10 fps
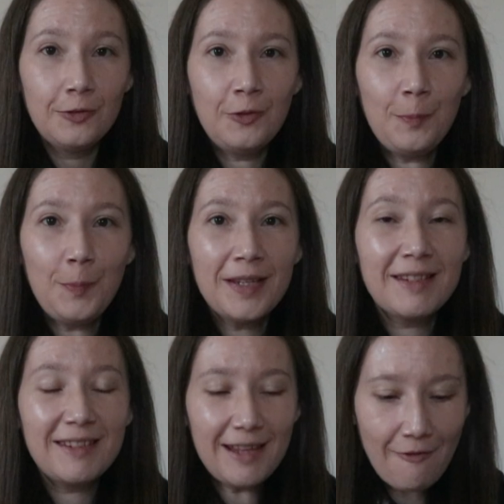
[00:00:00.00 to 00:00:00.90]
Number
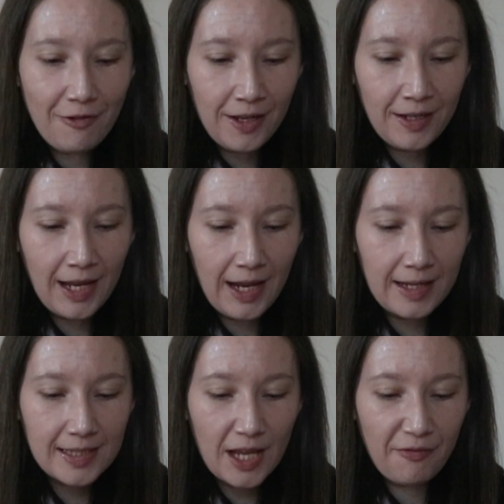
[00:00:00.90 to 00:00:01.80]
seven
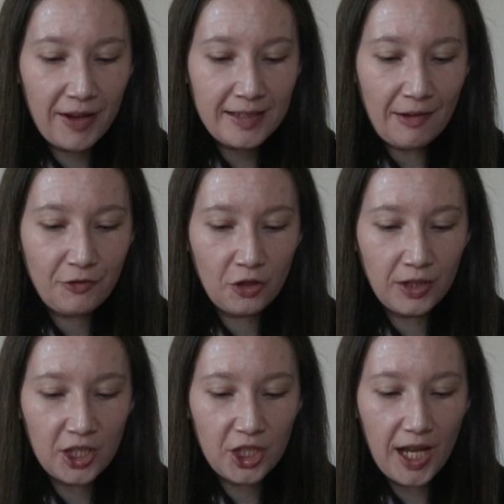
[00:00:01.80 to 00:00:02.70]
is things I've done
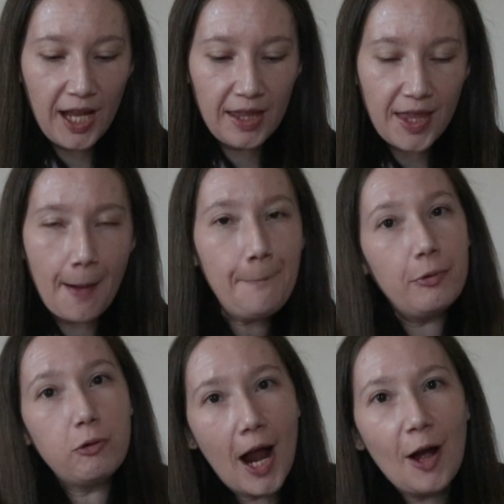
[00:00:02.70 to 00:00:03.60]
this year that I'm
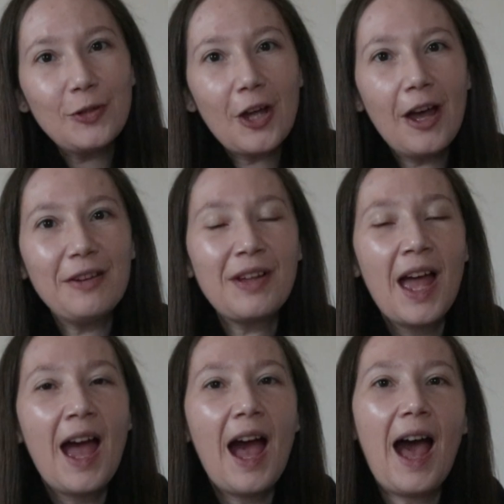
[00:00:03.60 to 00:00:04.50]
proud of,
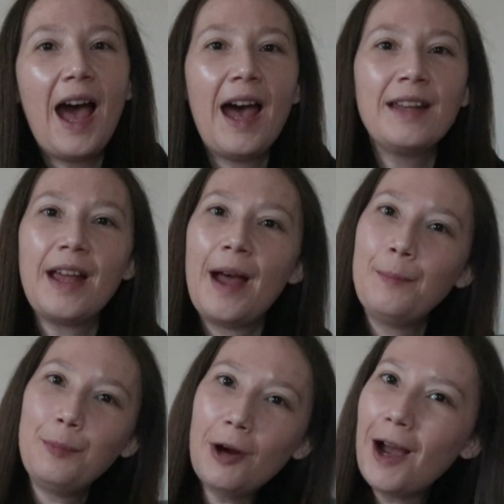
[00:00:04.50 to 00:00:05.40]
and
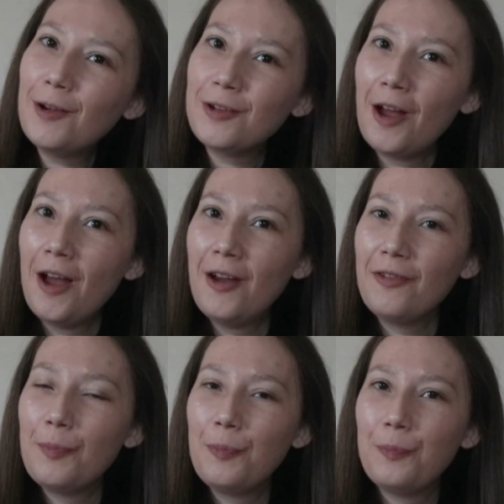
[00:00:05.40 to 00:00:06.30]
I'm proud
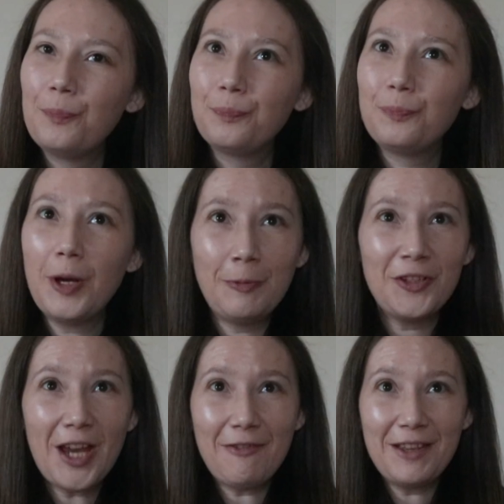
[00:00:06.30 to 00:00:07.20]
of pretty
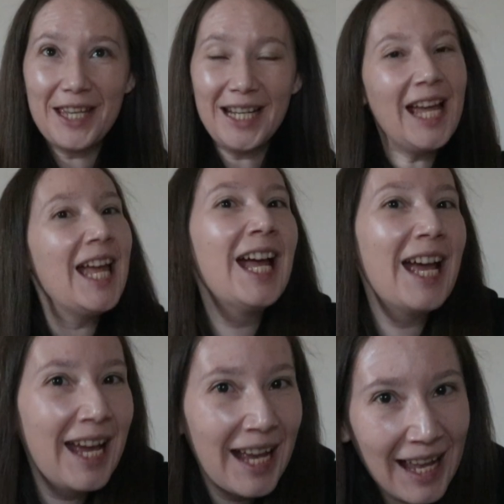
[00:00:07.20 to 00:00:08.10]
much everything.
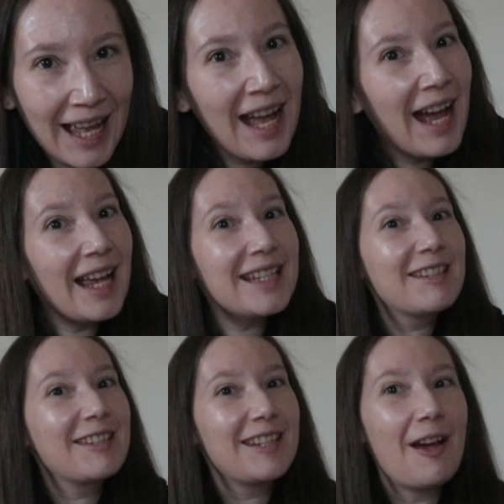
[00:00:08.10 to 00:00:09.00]
That's
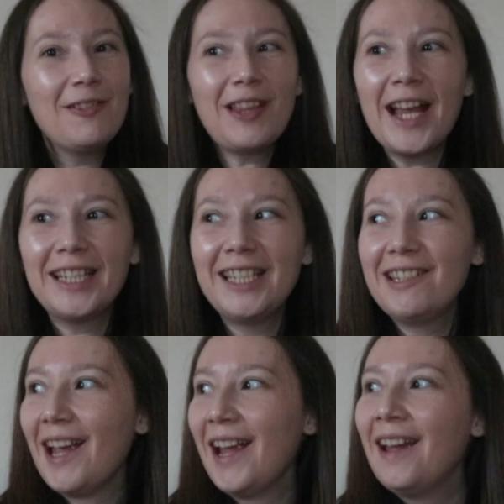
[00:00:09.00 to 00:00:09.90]
so like
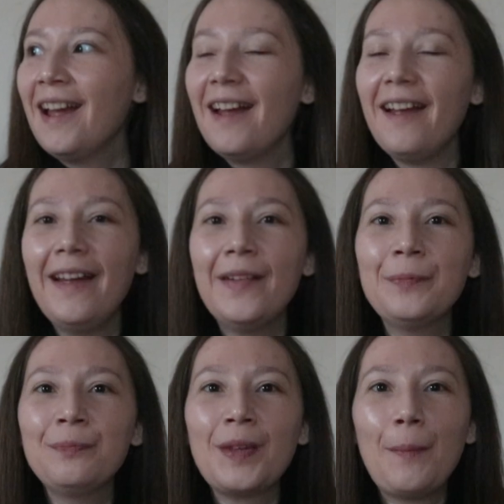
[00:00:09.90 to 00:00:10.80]
cliche.
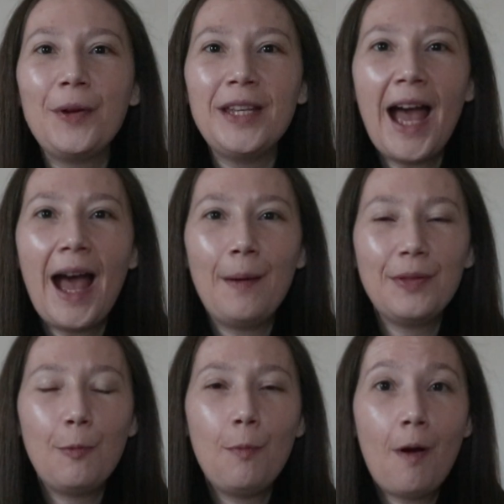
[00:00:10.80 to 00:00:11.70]
But yeah,
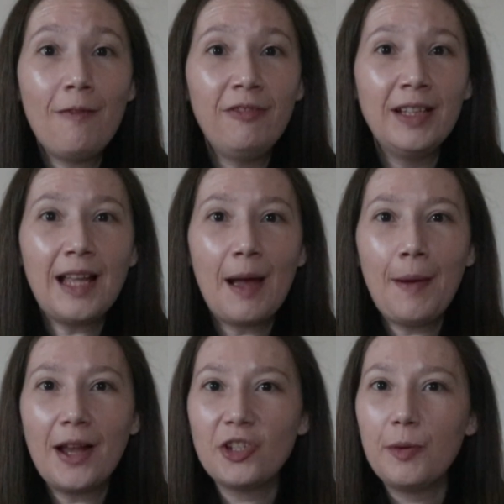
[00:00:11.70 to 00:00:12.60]
the one thing that I'm
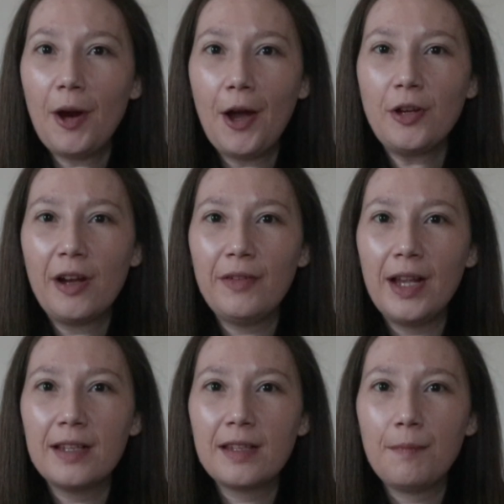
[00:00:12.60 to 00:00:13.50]
actually proud of
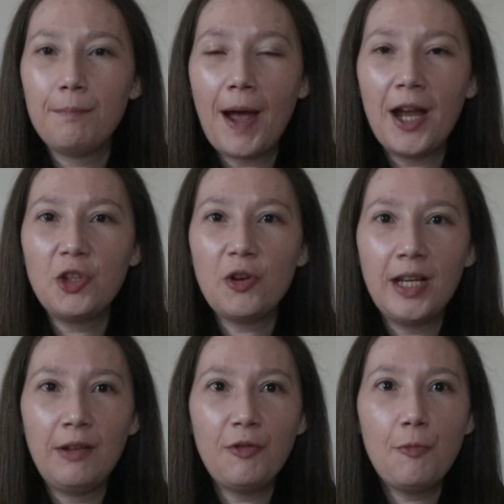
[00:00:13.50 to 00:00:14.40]
is my
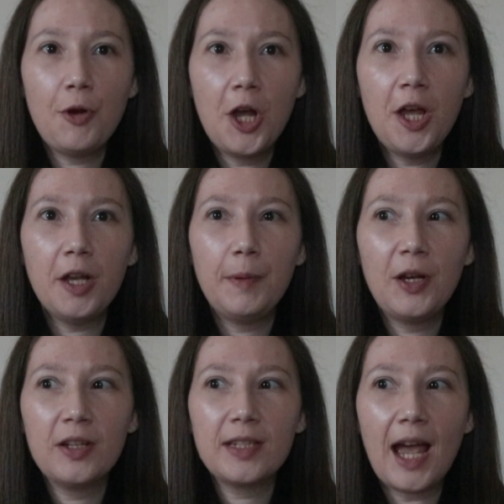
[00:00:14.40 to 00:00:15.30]
training for work,
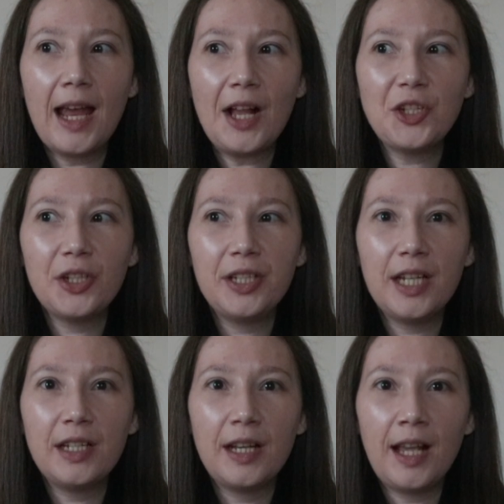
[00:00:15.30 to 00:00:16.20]
because I actually
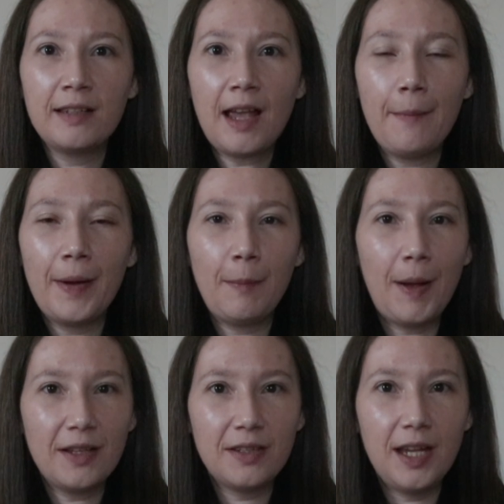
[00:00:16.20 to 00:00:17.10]
did an exam and I
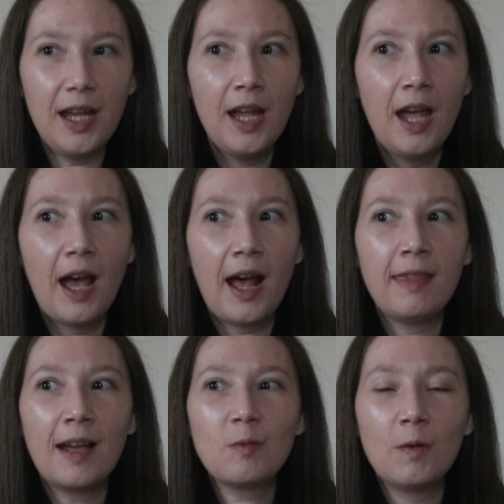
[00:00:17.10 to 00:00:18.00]
passed it.
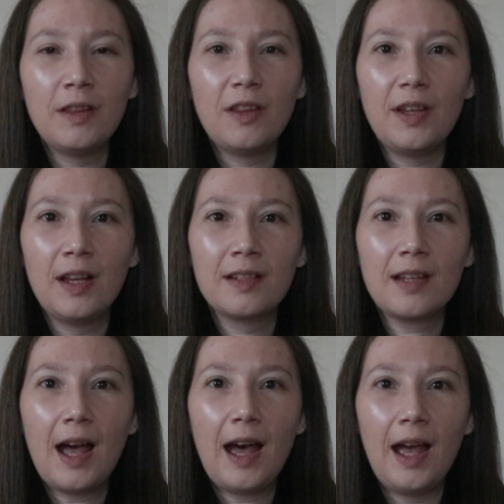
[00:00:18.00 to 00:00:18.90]
And that's one of the things
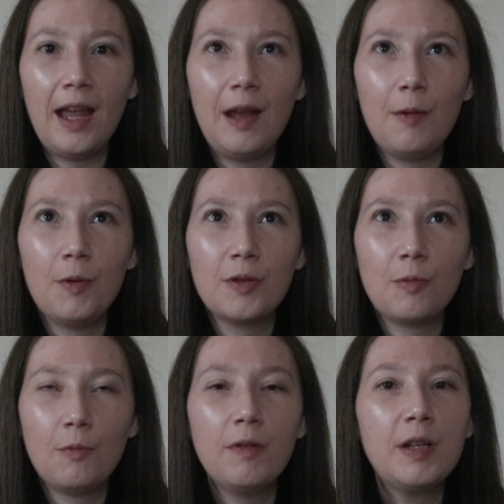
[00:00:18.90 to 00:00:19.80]
that I was
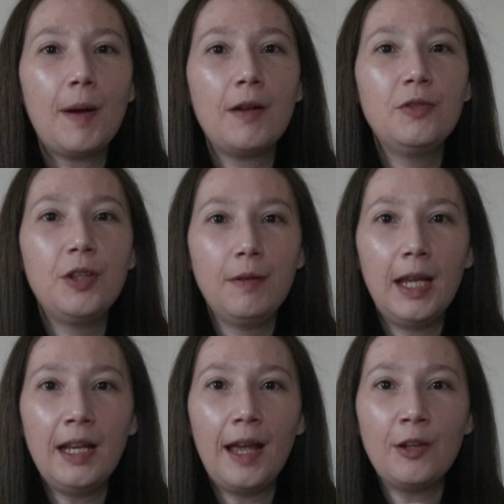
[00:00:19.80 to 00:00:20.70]
worried about
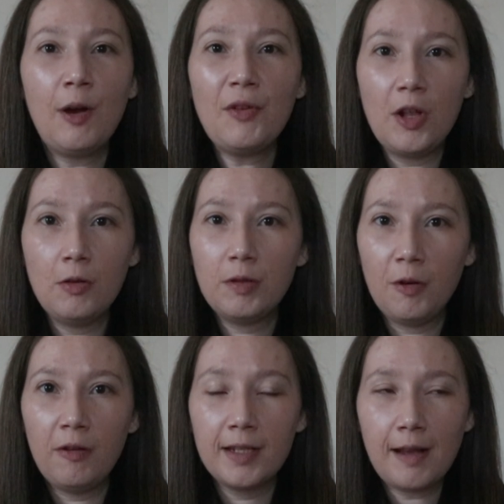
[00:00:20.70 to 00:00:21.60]
doing. I know I've got loads
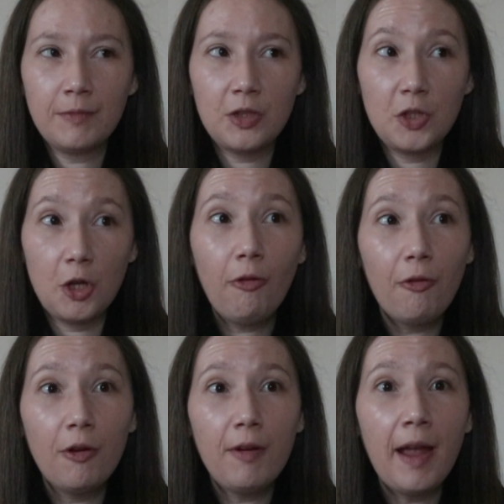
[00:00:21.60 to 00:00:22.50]
more exams to do
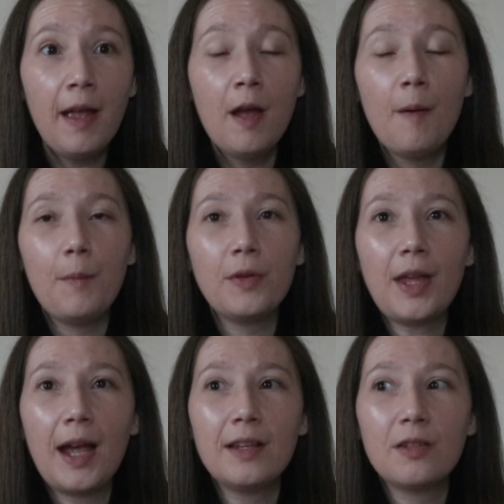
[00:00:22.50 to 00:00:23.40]
for it, but
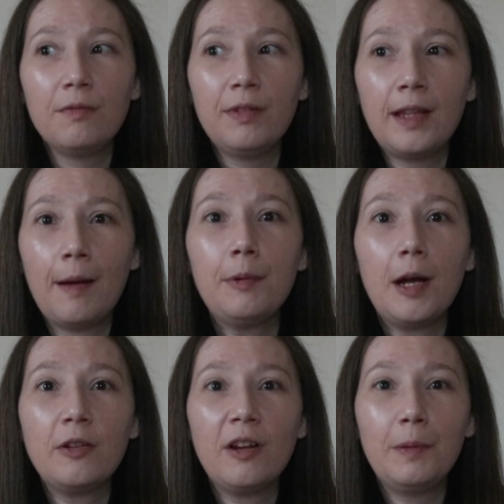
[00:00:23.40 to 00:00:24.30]
that is something that I'm
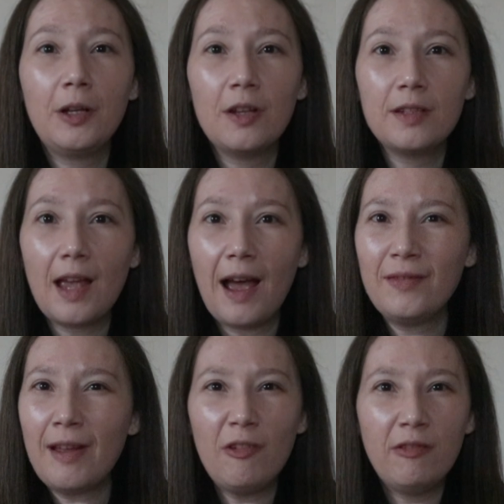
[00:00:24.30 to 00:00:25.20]
proud of because
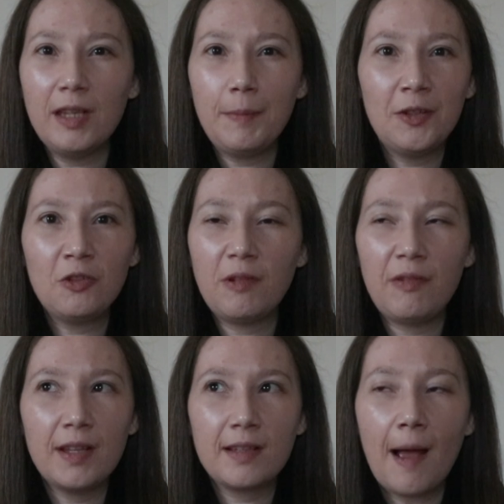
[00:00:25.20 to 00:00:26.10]
I've never really been good
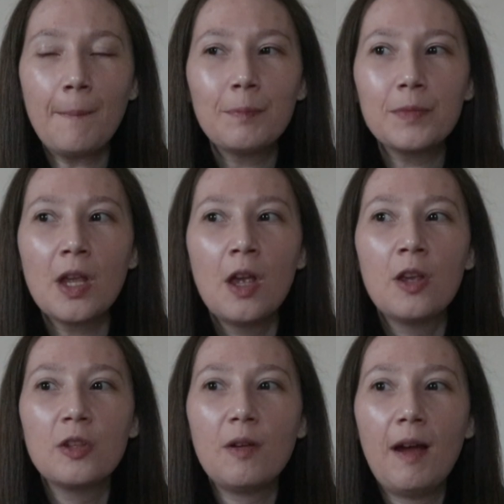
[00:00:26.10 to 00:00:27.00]
with exams.
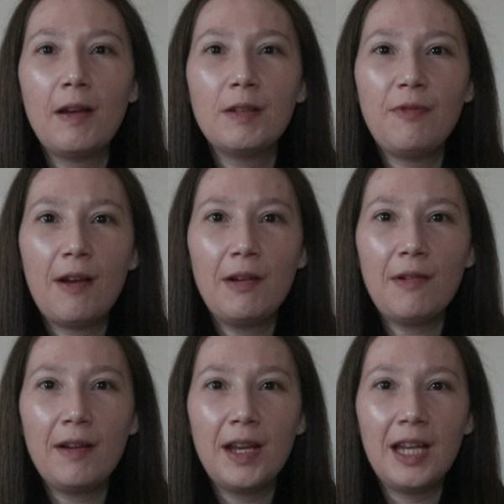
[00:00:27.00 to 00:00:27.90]
So I was very,
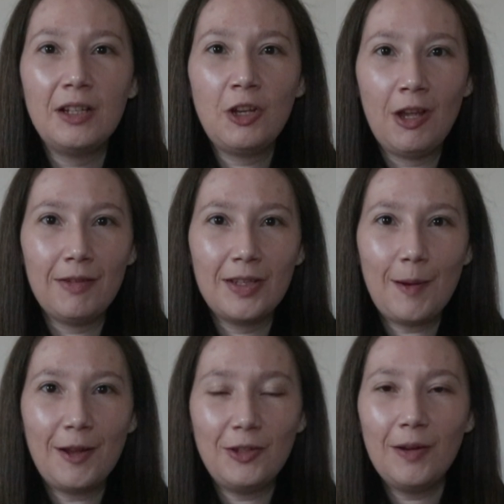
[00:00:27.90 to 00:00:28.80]
very nervous
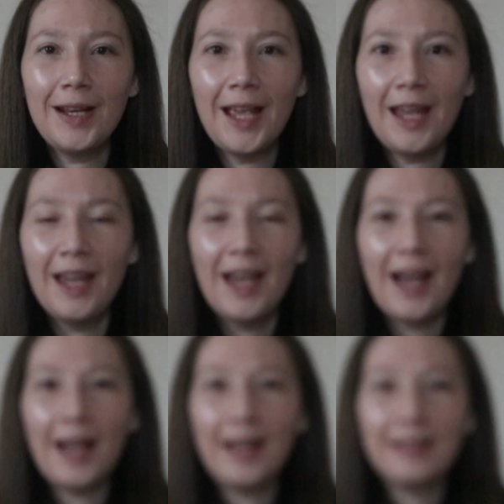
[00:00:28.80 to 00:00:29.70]
about doing it.
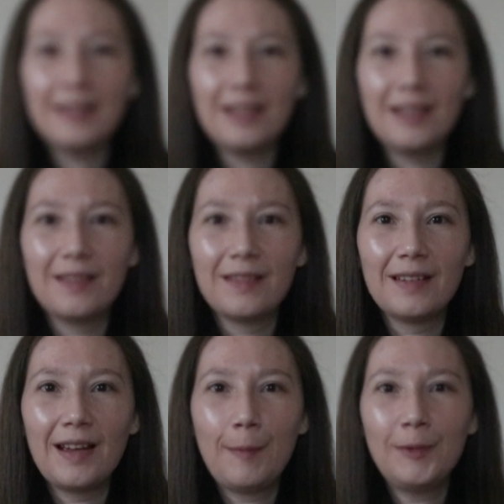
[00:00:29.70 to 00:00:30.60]
And
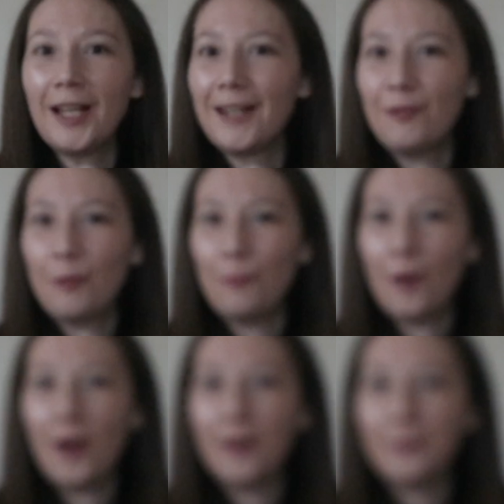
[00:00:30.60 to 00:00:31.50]
I'm glad I've done
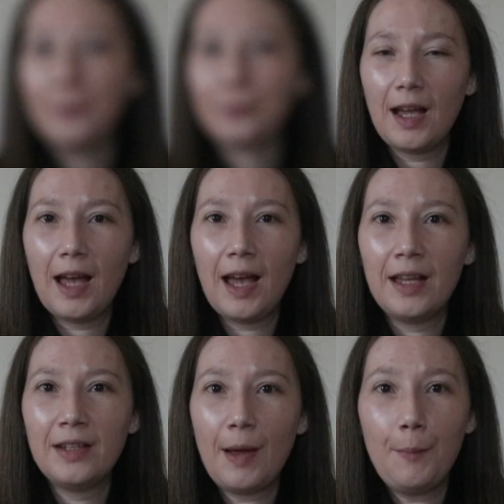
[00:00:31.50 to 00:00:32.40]
one
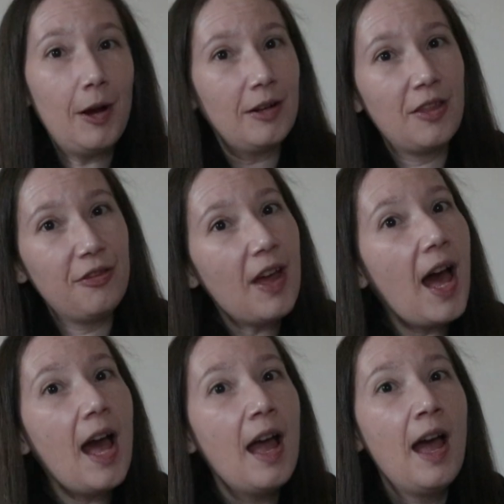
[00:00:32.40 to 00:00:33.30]
and I'm proud of
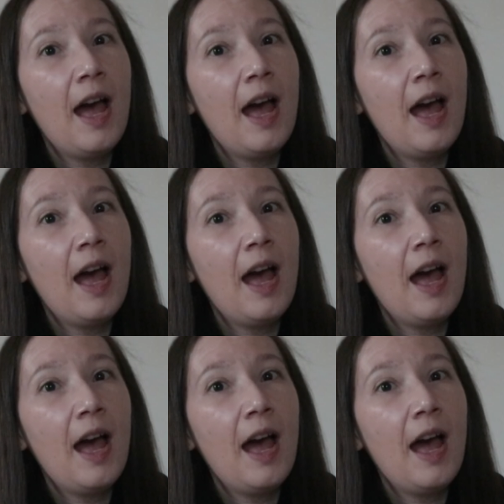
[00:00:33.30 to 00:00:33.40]
that.